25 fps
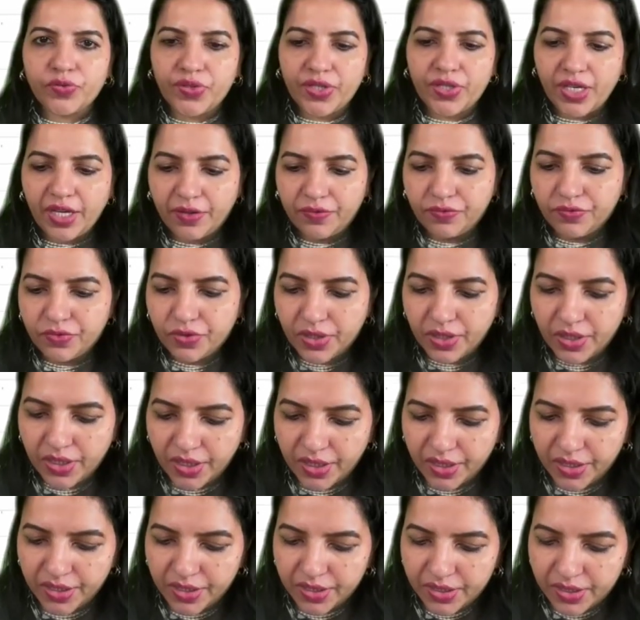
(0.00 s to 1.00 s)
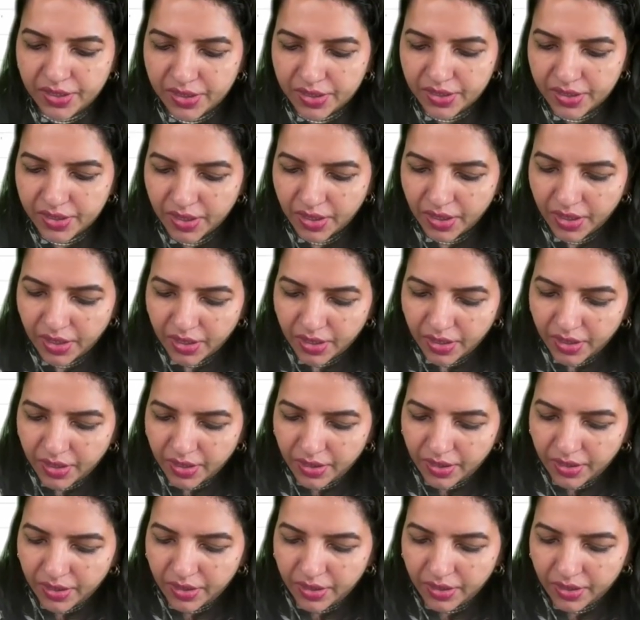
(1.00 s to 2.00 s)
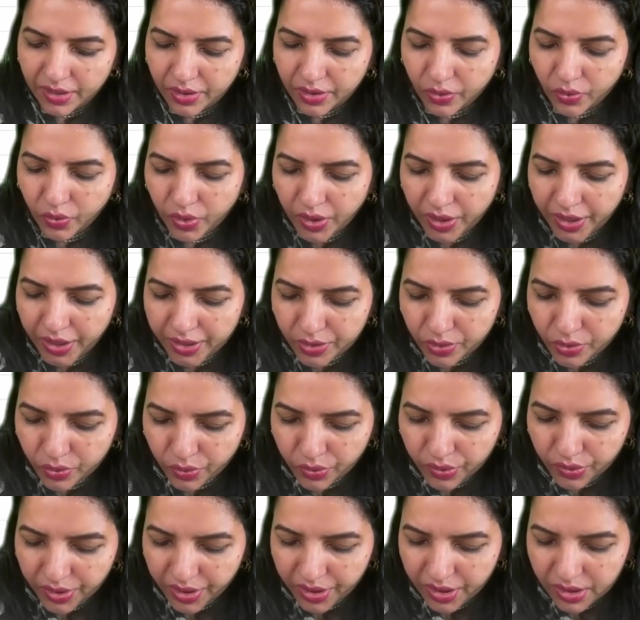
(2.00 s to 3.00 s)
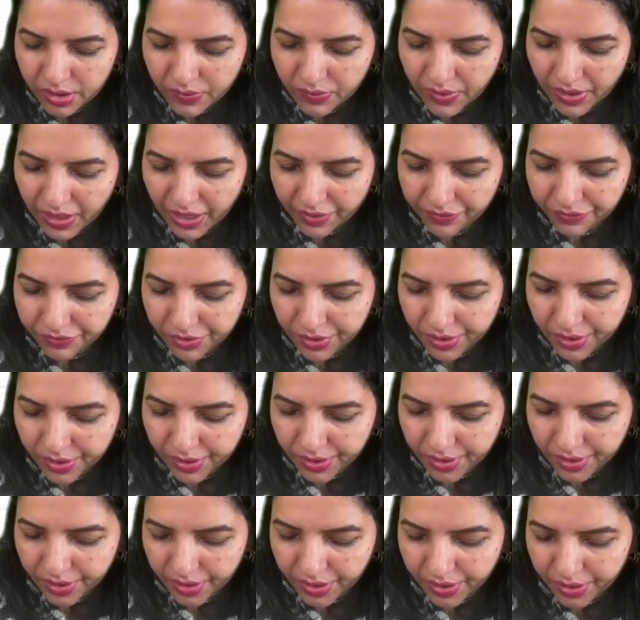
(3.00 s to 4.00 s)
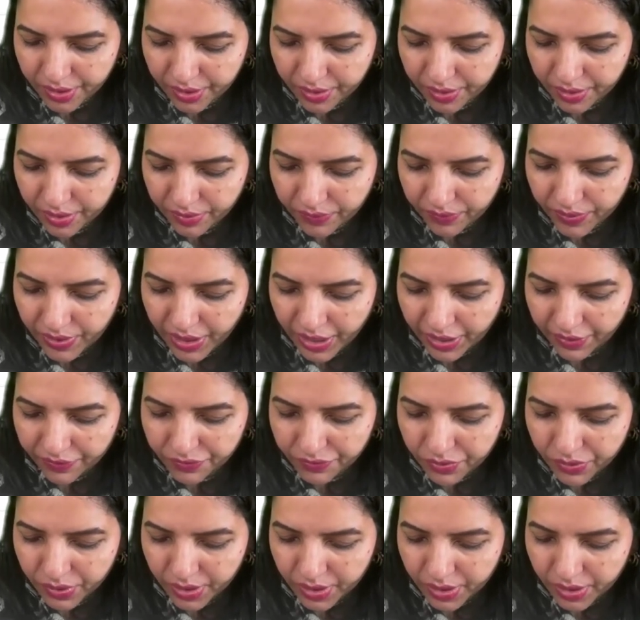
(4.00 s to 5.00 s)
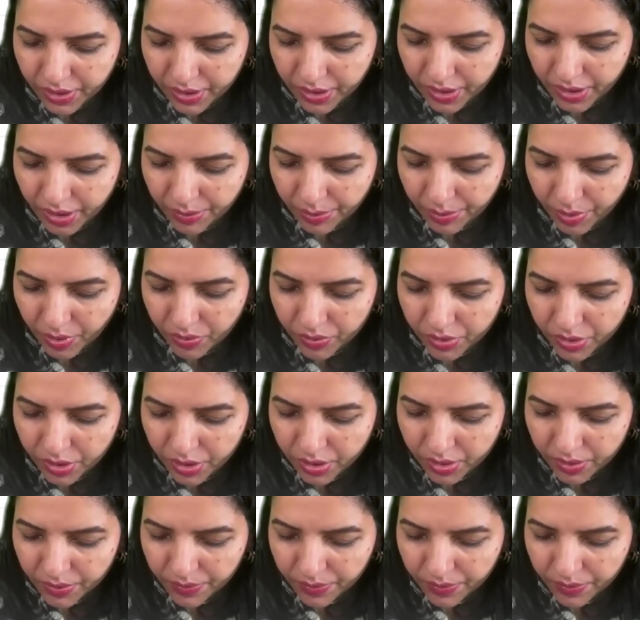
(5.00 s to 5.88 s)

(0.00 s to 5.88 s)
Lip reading: we have to learn is only two things we have to learn here. We have to learn about